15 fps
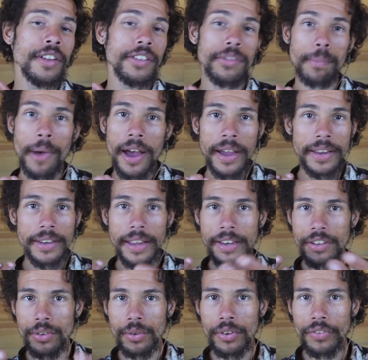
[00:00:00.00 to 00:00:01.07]
is mind
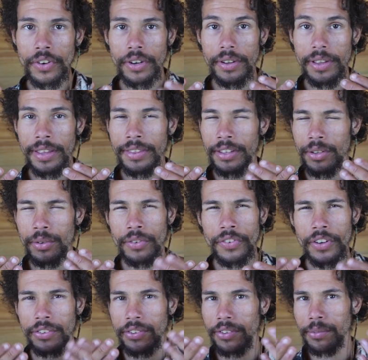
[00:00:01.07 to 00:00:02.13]
and universe and the
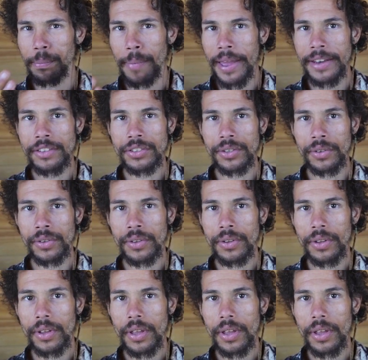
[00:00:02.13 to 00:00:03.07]
universe is mental